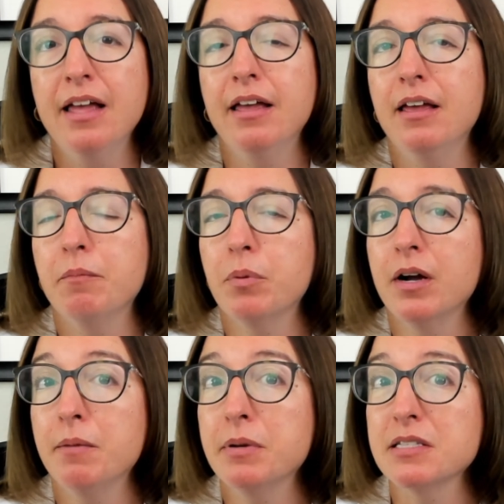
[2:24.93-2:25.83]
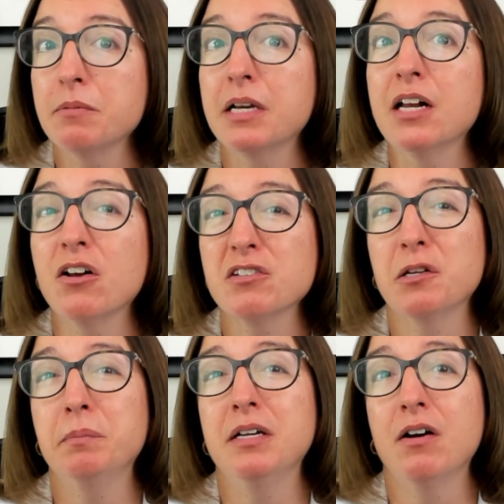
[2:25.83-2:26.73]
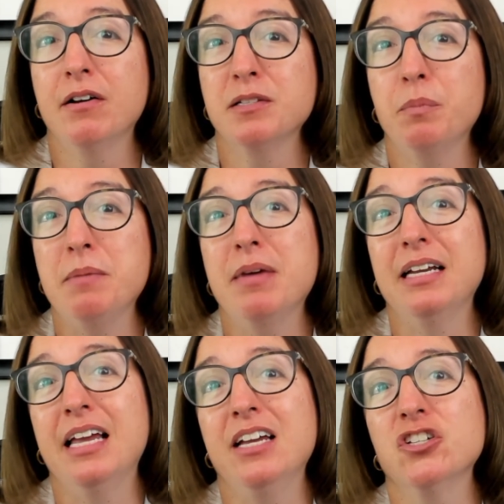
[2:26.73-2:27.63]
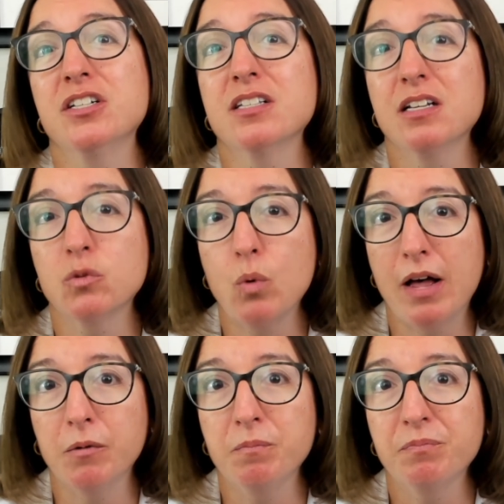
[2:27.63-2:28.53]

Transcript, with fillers: and priapism can also be caused by medications as well.